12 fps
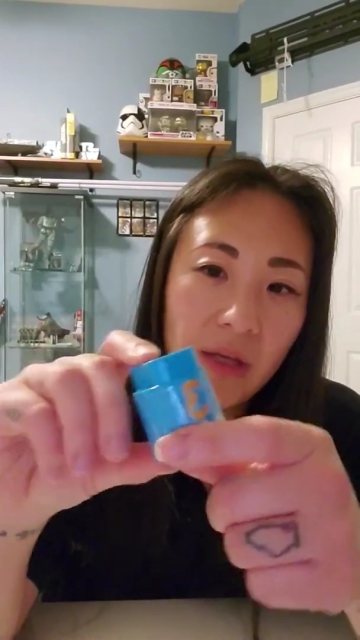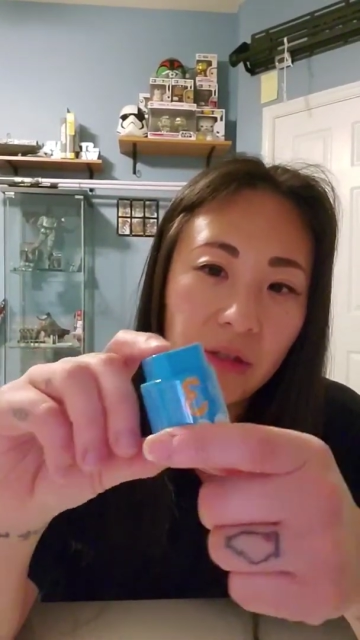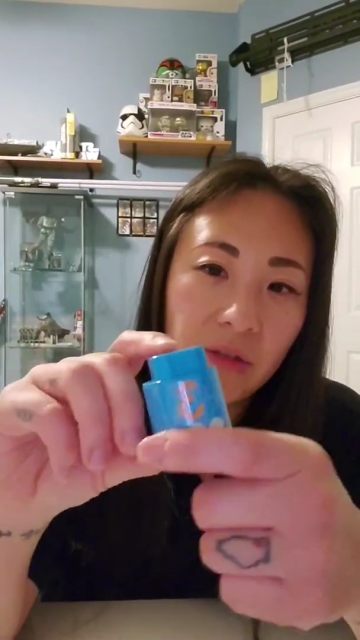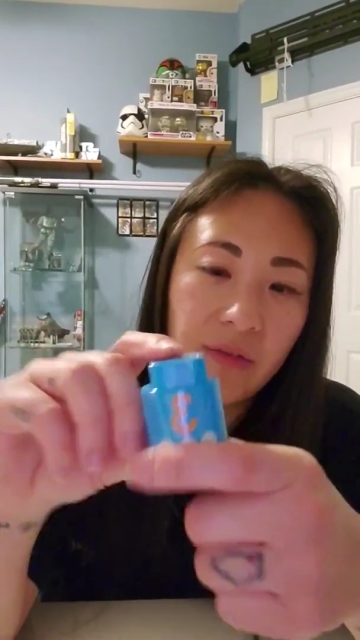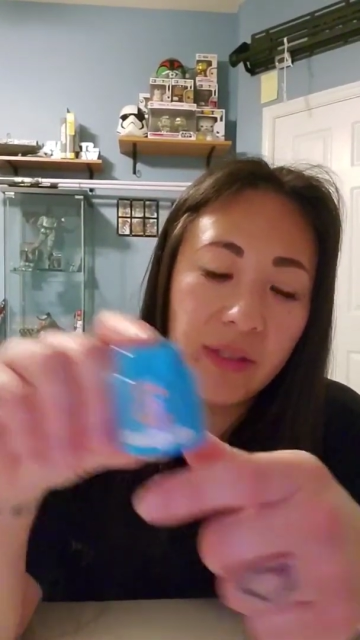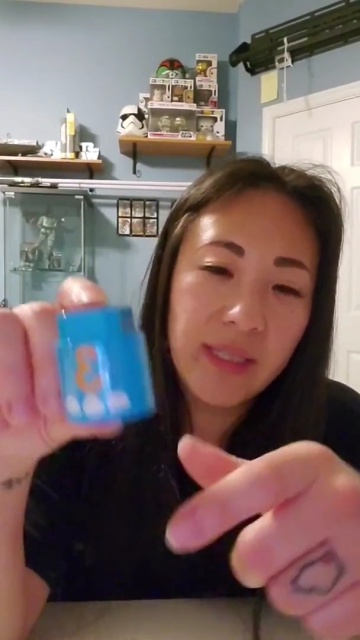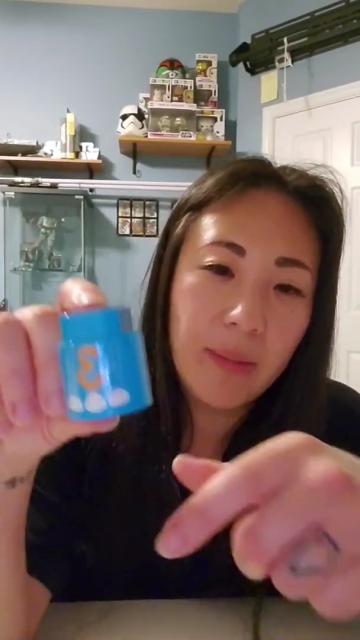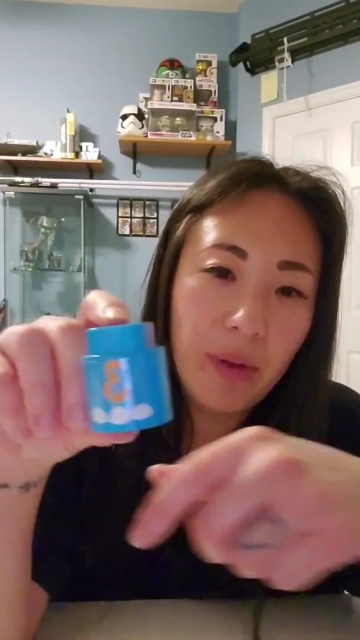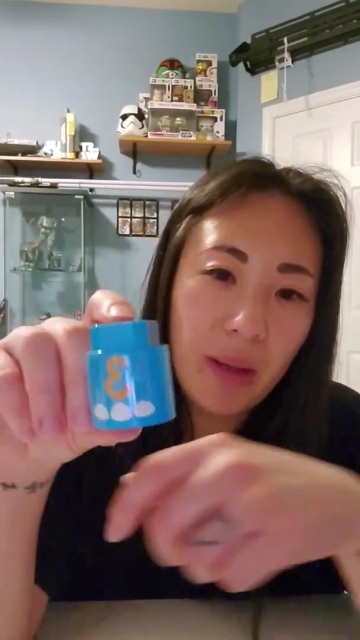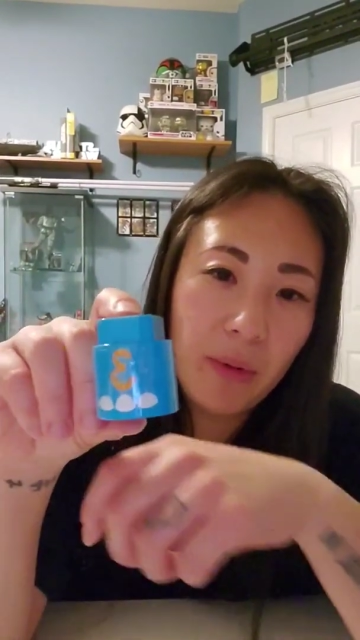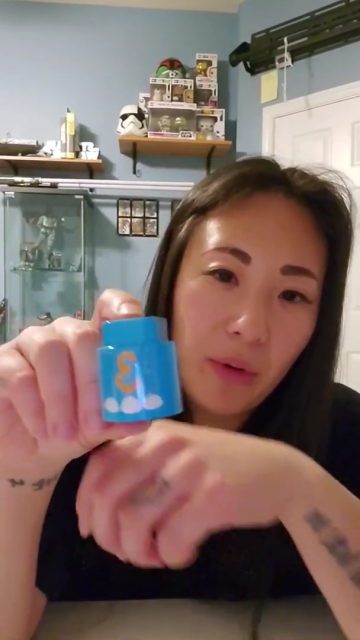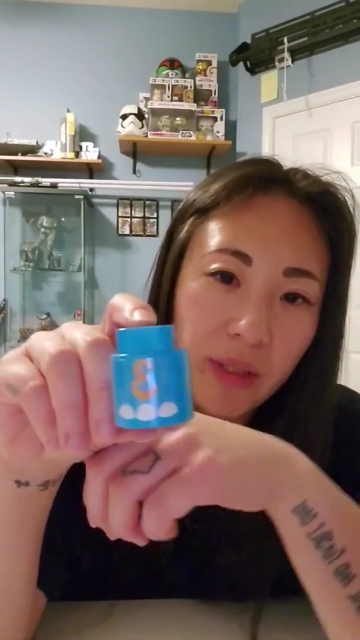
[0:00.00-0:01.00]
So for
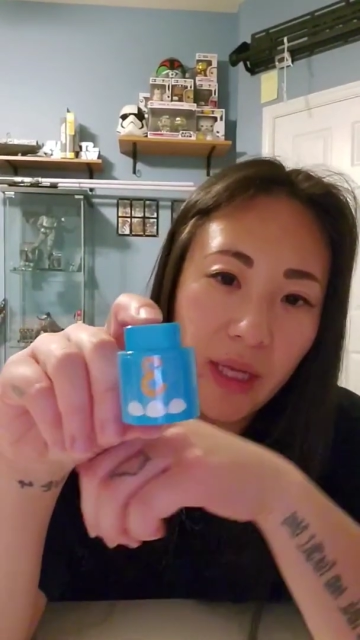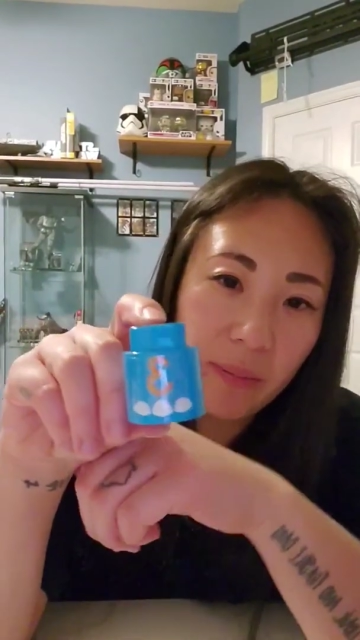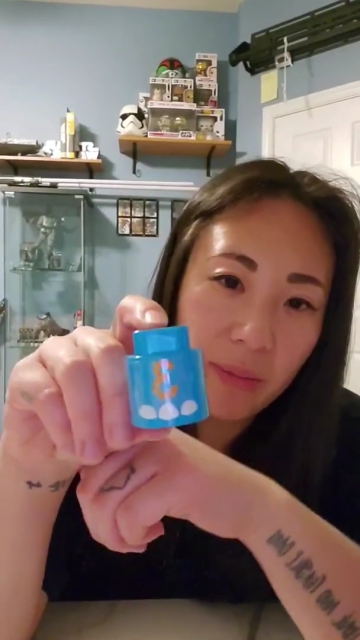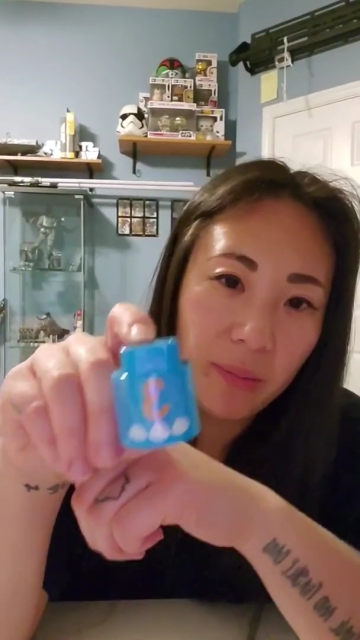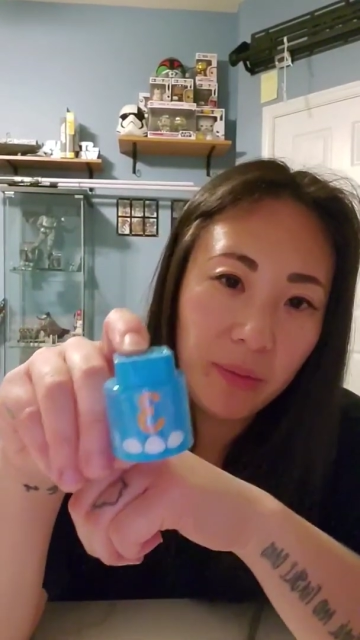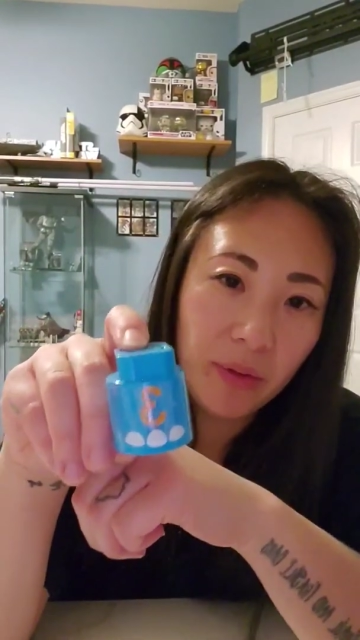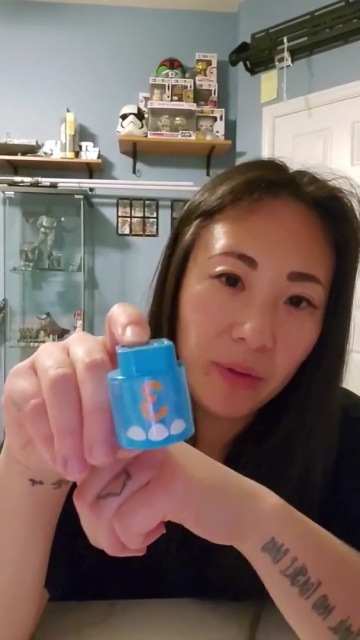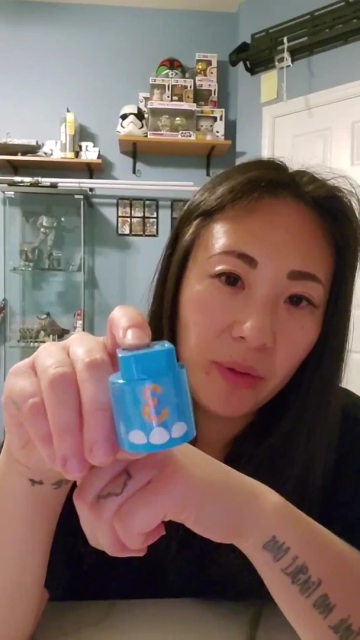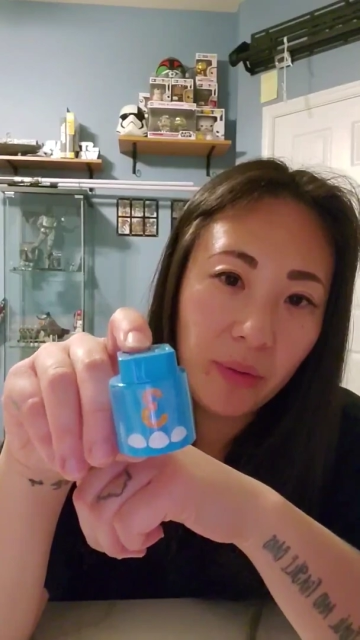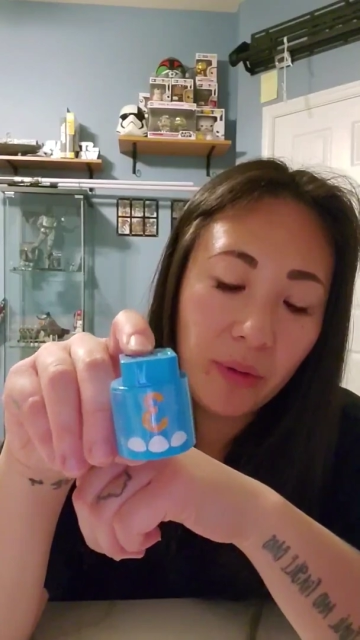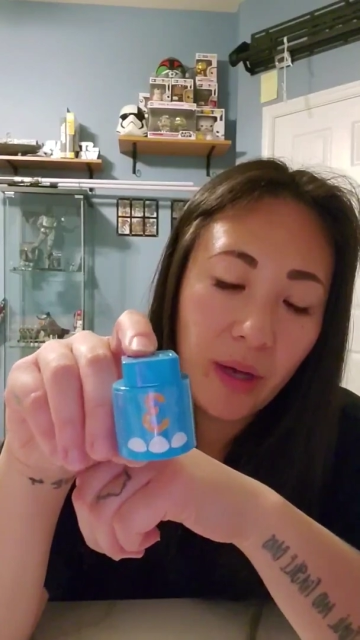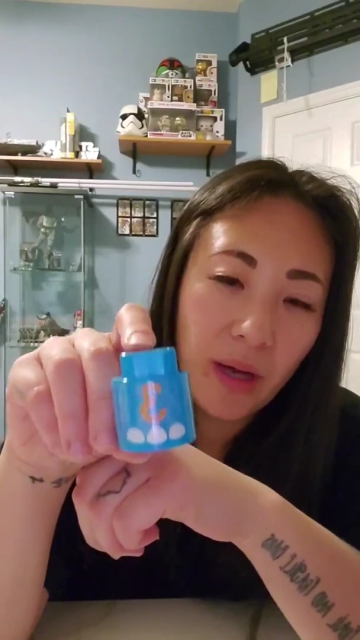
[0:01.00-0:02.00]
example, I'm holding up a
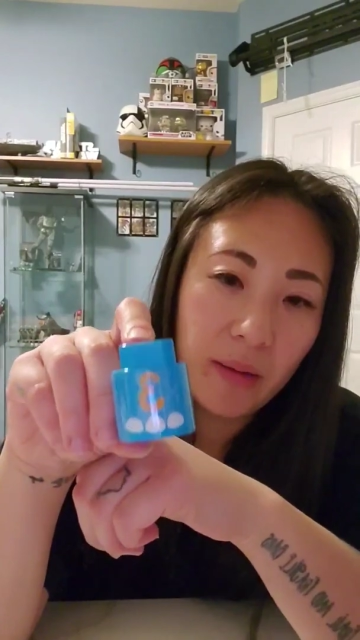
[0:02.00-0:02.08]
blue